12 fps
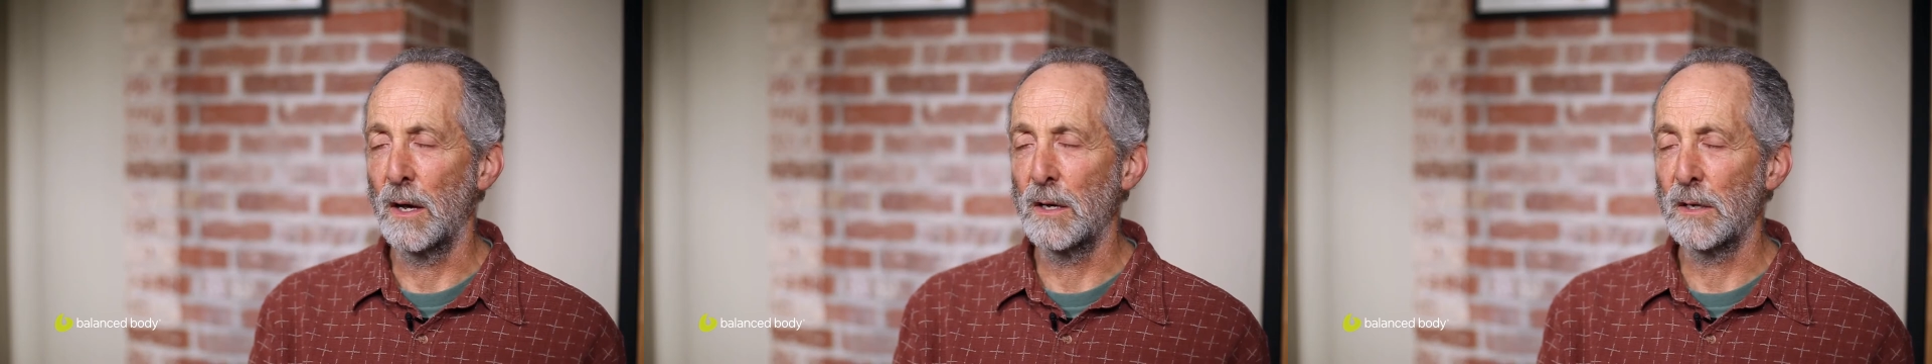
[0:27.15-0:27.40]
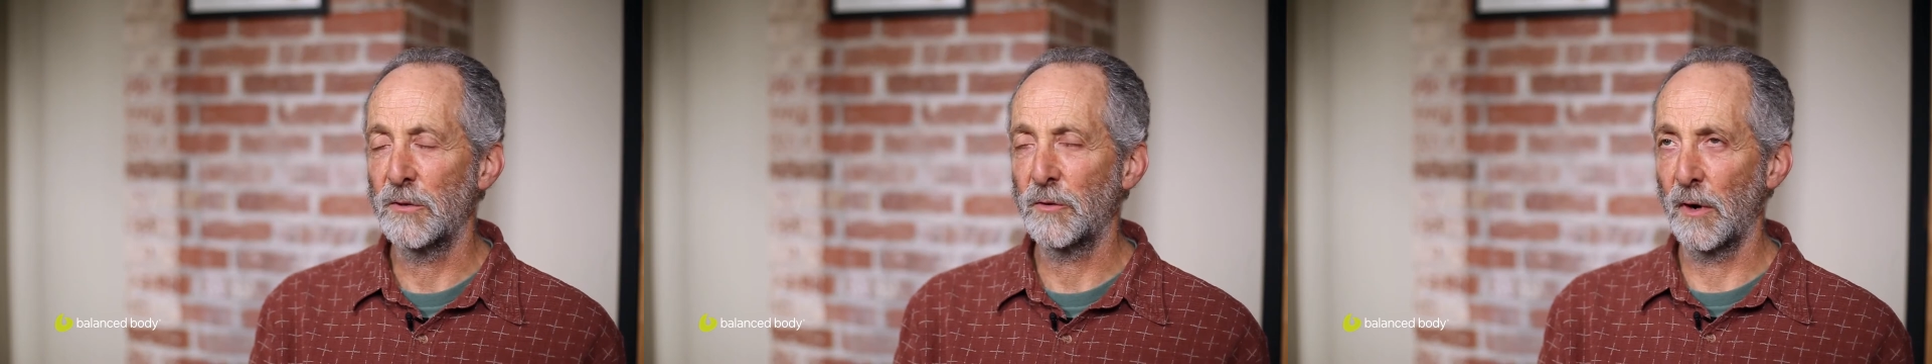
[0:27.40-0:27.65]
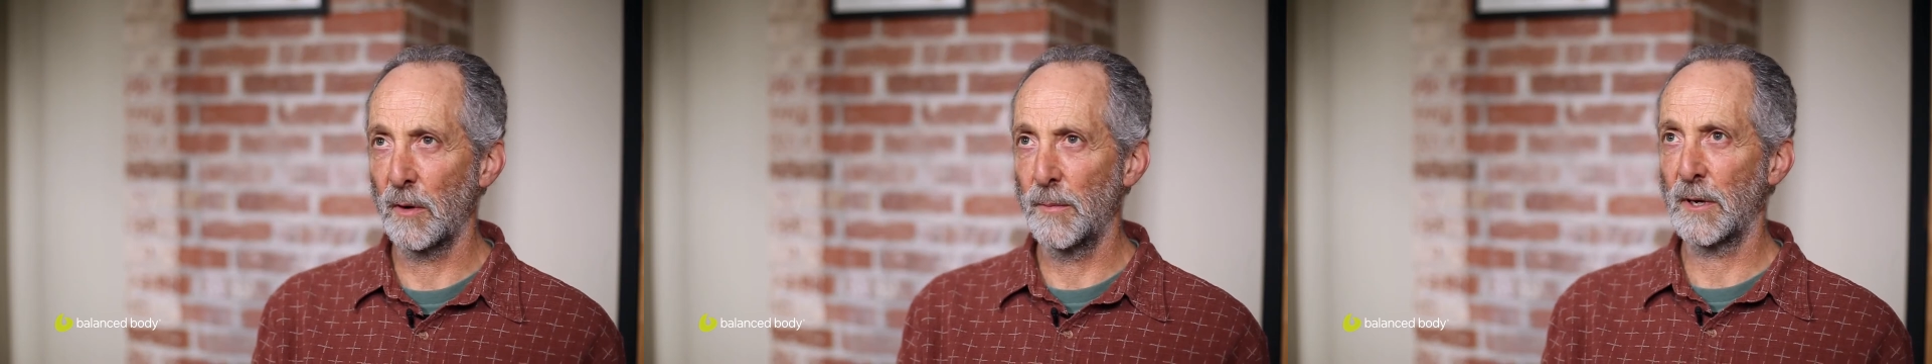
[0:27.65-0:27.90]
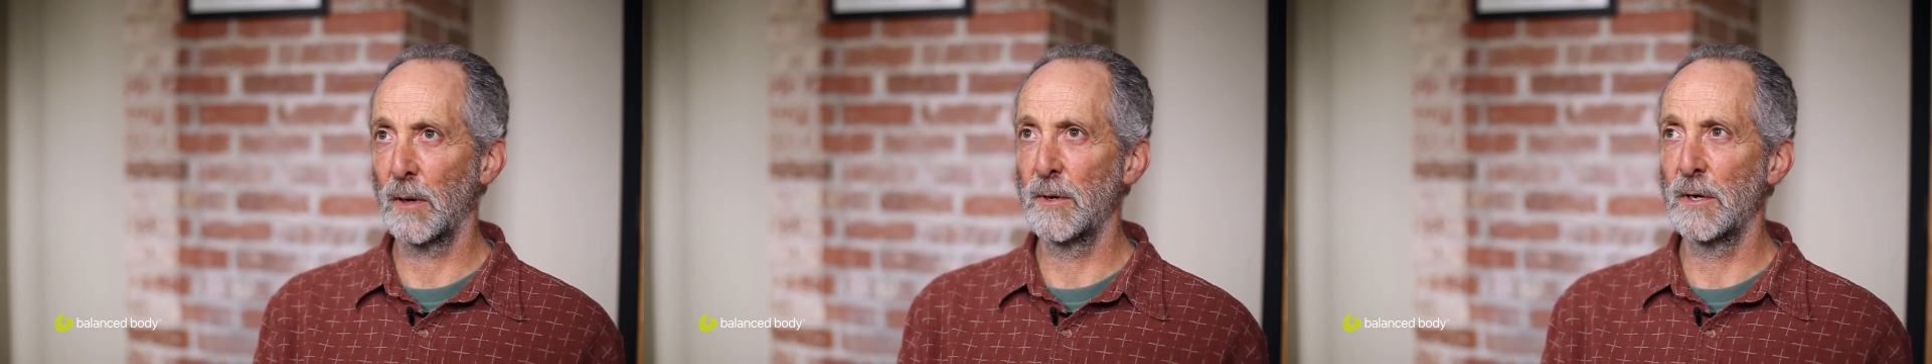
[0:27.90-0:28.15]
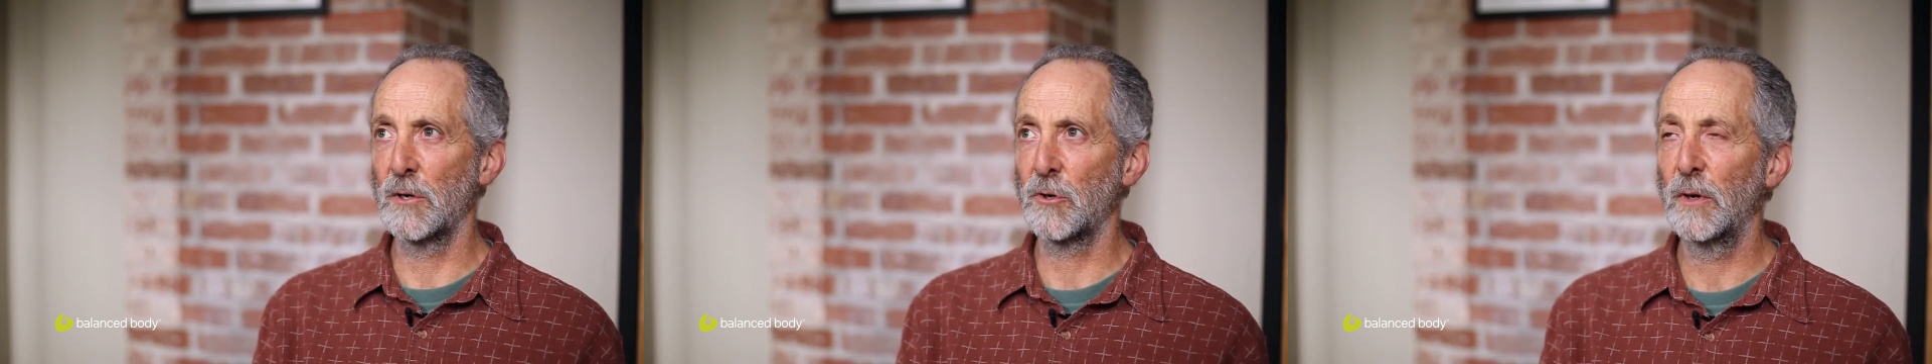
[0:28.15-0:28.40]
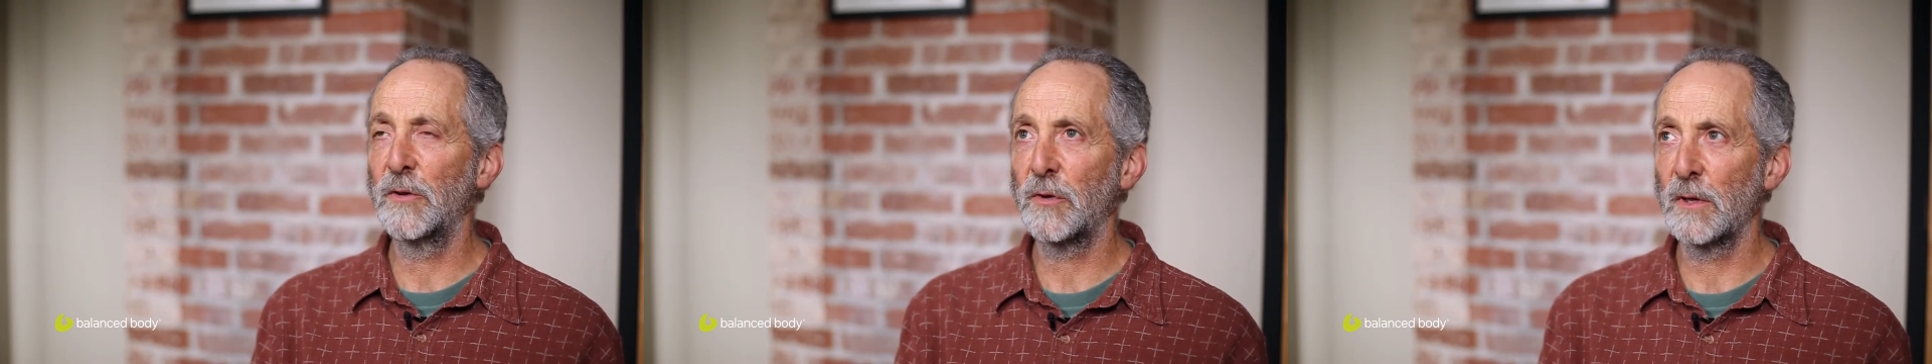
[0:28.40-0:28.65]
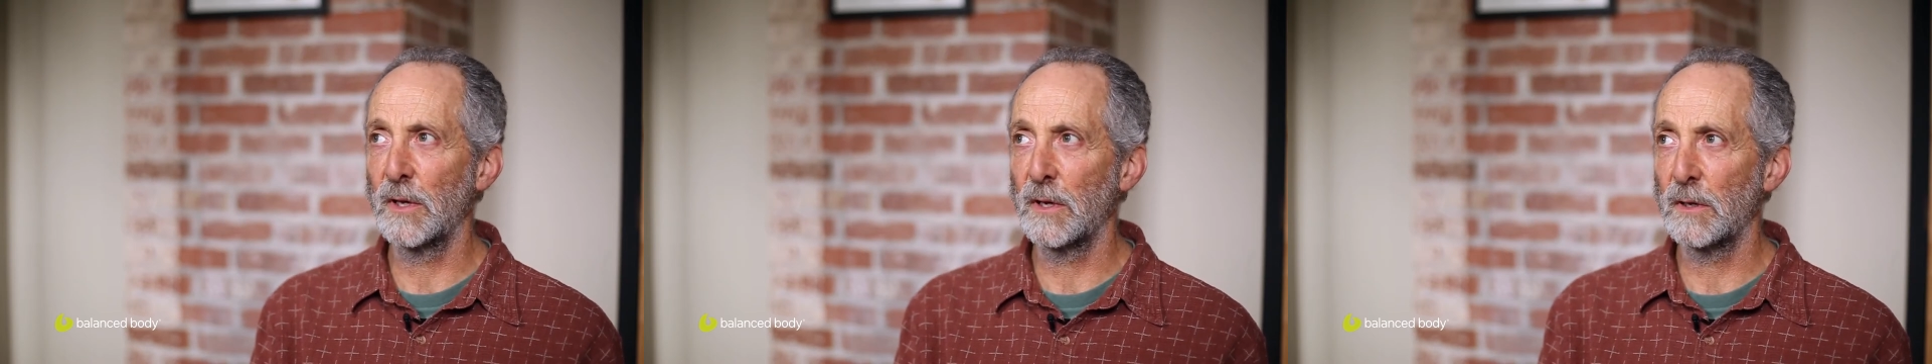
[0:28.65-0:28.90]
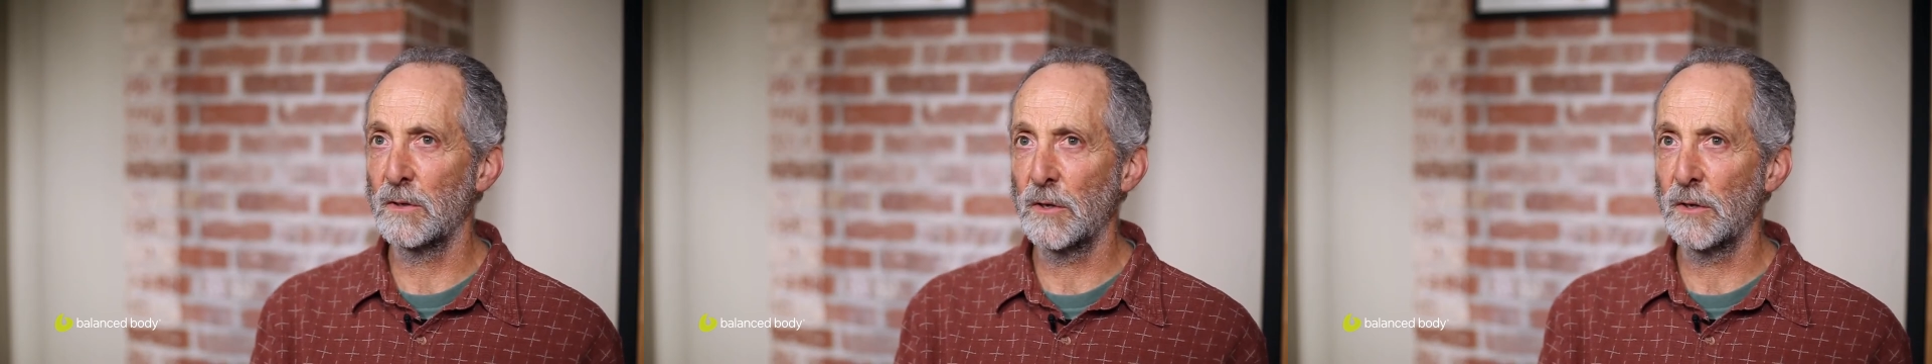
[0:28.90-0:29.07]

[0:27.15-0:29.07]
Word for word: it started becoming increasingly